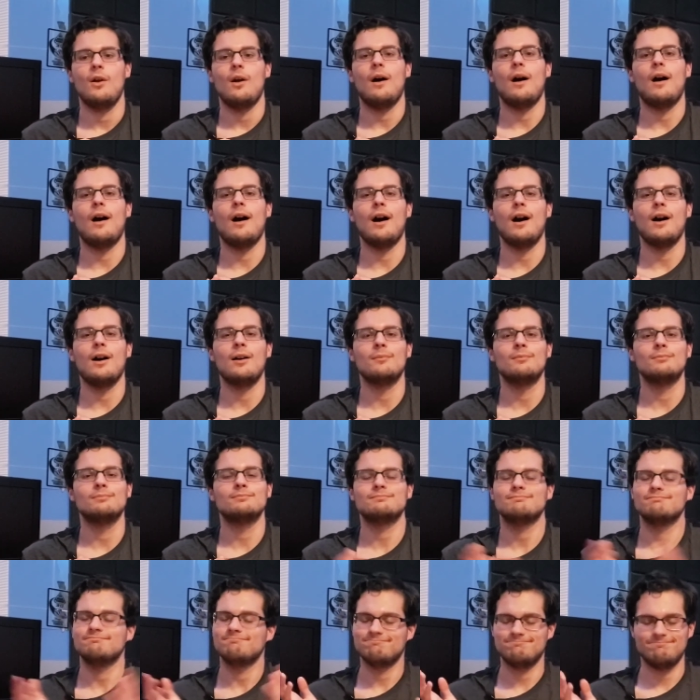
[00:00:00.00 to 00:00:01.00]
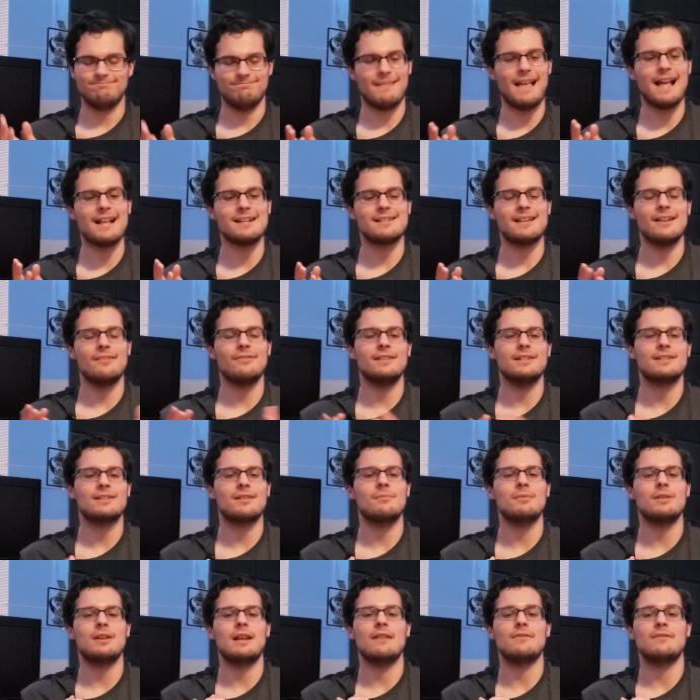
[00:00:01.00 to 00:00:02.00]
Um, that's definitely
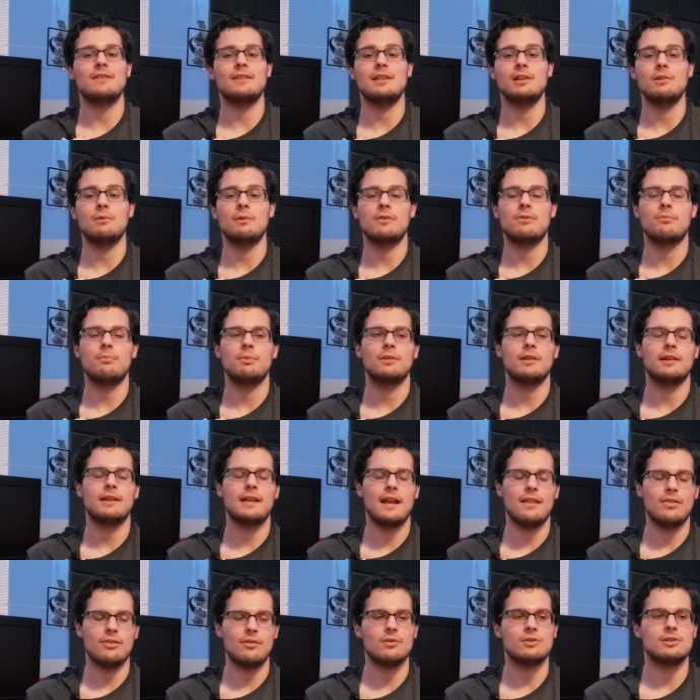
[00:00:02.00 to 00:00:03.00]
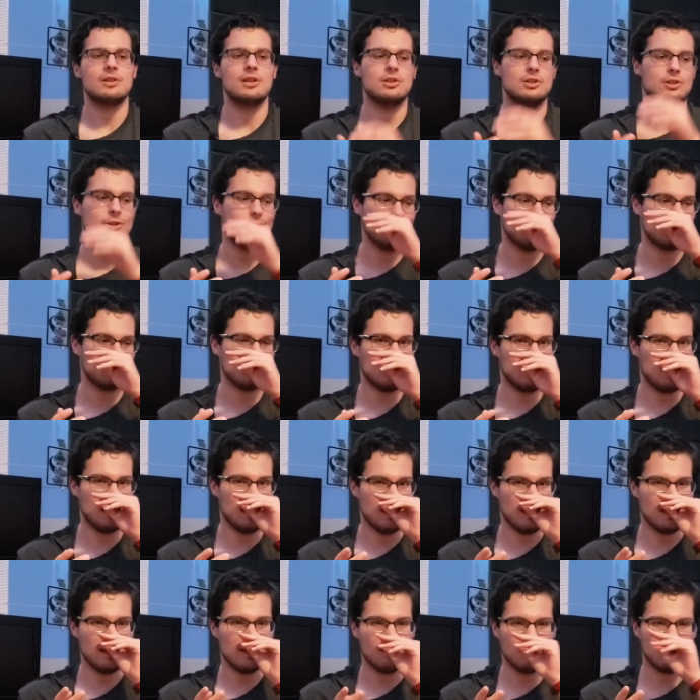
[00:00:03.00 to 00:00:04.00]
something you'd have to deal with. But again, those issues
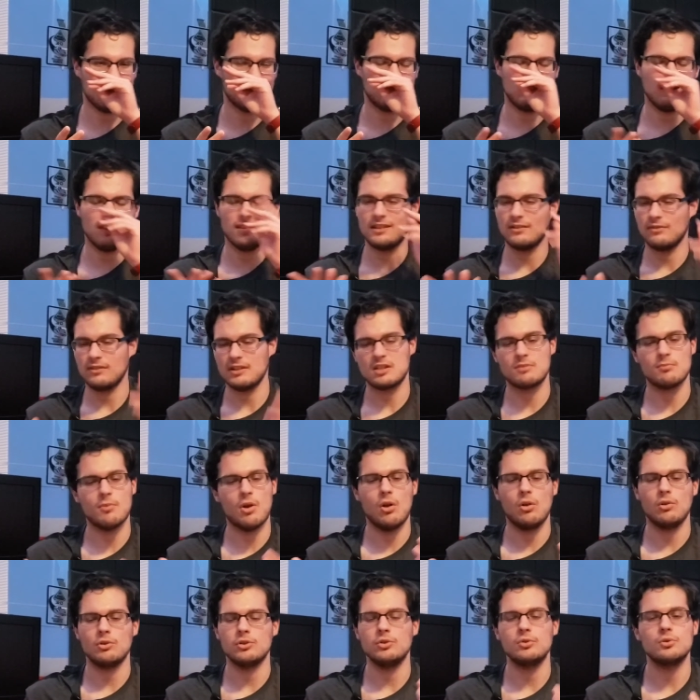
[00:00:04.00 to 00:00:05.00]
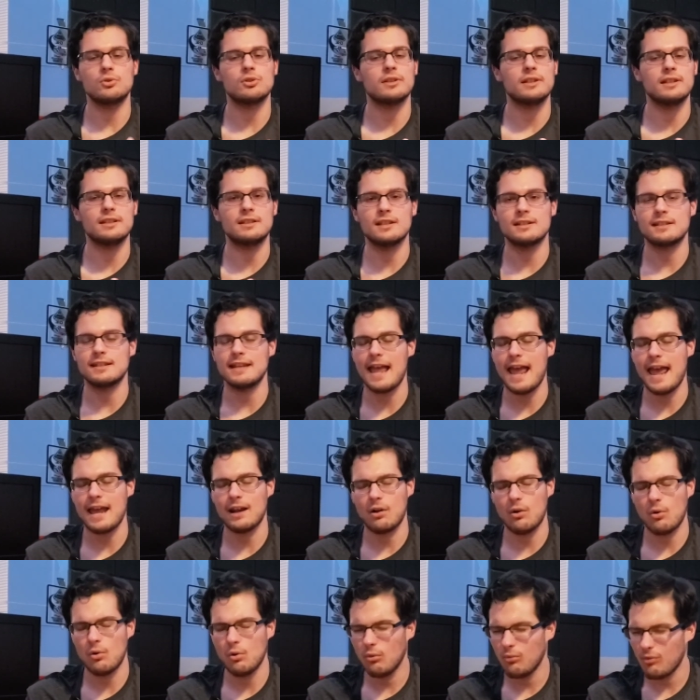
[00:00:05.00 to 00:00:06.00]
eh, are relatively small. Usually it doesn't
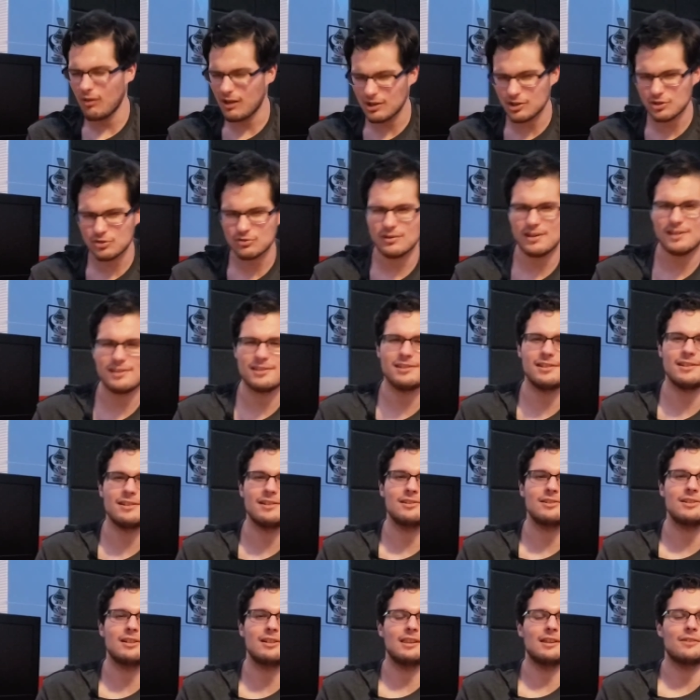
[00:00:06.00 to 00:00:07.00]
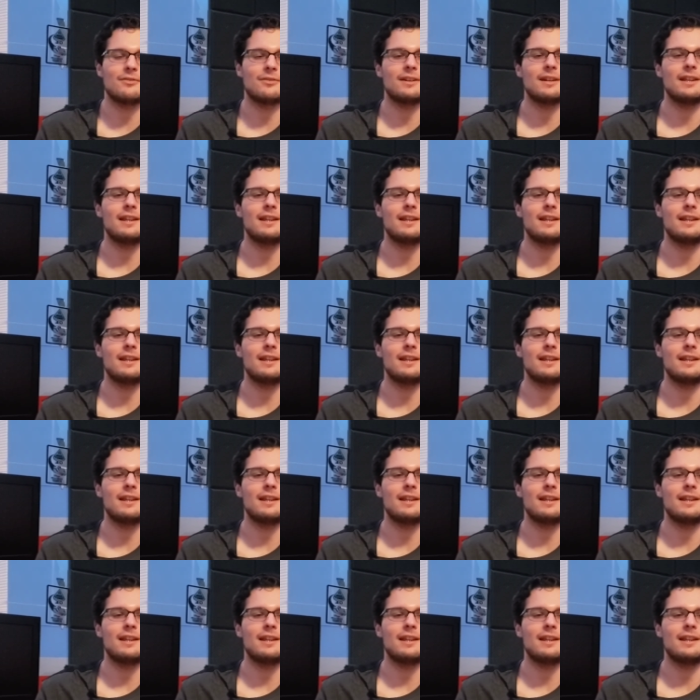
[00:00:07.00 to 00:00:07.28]
add a whole lot of stress to delivering